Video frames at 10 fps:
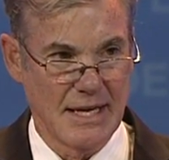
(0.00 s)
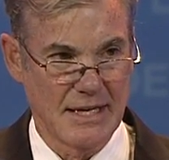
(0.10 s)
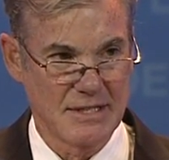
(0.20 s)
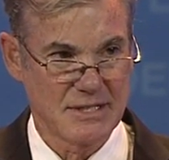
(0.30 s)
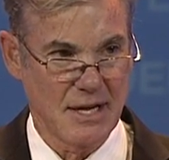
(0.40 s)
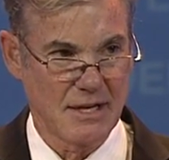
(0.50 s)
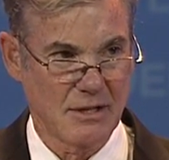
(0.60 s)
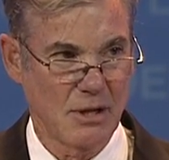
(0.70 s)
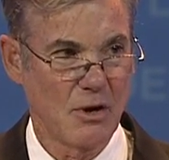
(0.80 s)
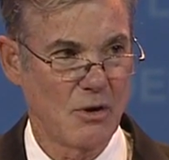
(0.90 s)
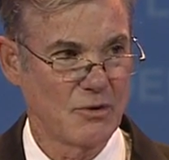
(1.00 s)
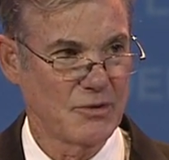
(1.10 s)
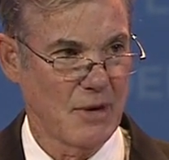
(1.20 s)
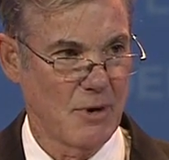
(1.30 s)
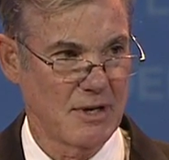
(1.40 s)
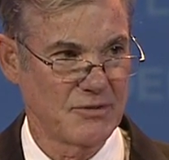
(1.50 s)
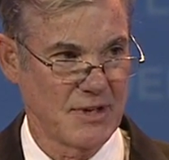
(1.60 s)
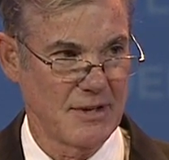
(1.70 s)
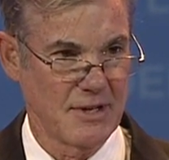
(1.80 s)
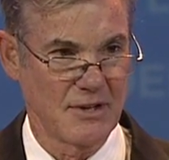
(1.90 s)
And as I close, I want to
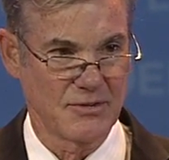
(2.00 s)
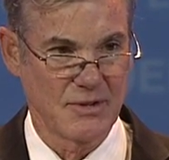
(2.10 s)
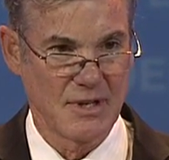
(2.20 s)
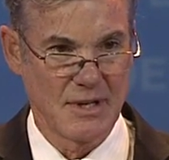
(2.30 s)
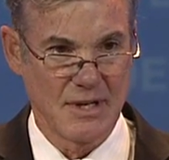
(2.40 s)
say this.